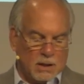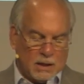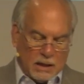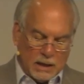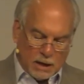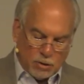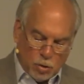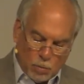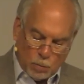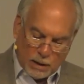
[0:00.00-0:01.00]
he on
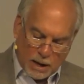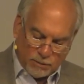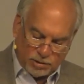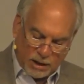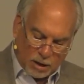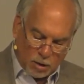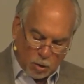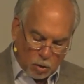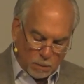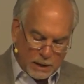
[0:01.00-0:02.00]
whom we have set our
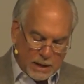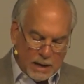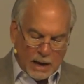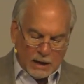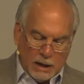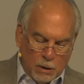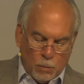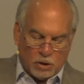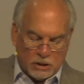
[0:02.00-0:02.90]
hope, and he will